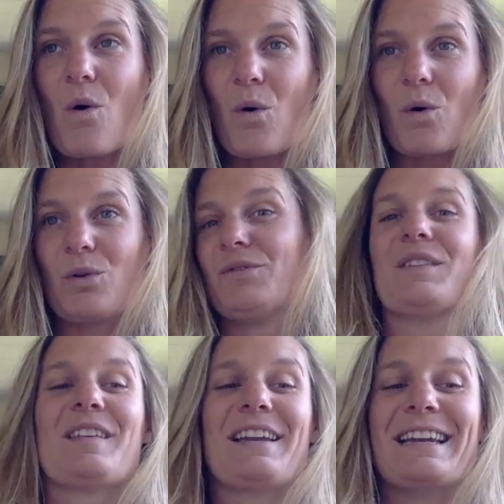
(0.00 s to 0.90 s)
all of a
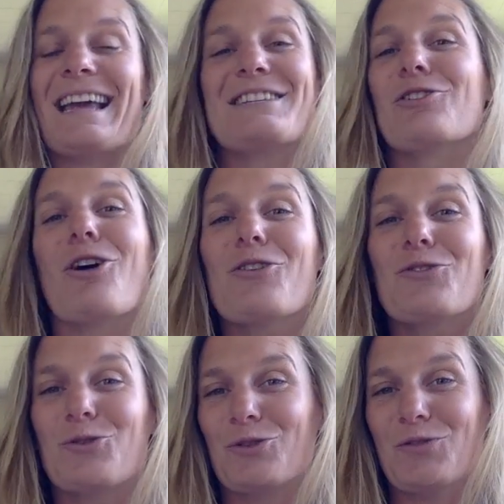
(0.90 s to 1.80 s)
sudden he's
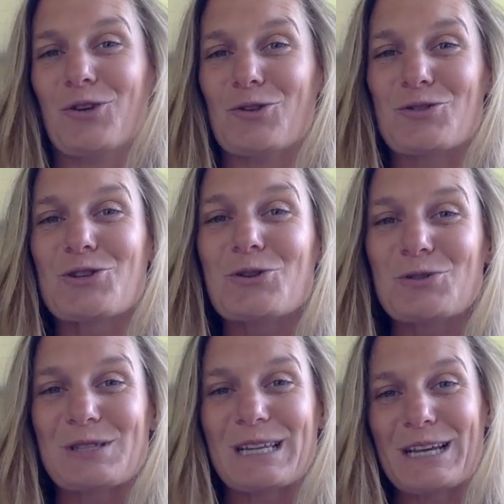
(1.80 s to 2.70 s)
lost all of those
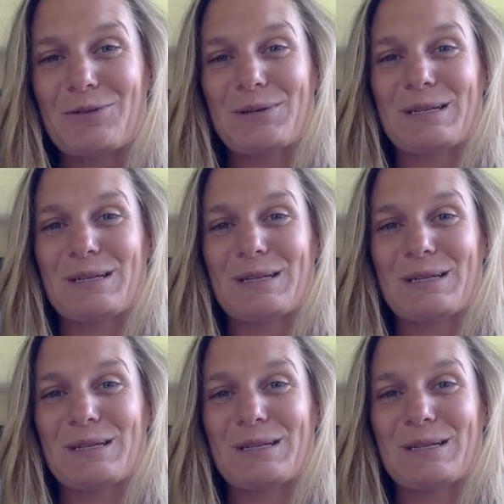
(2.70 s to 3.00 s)
tools that he was